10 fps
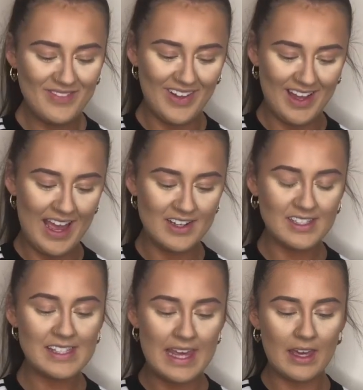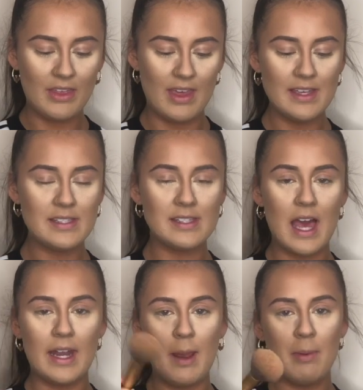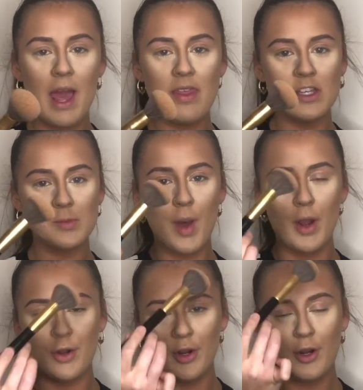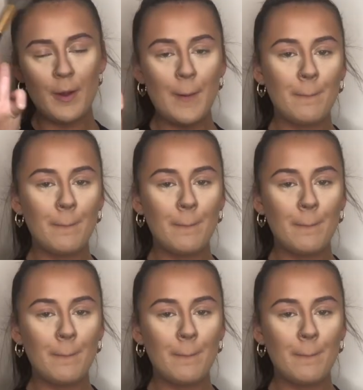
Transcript: But I just take this and I apply this powder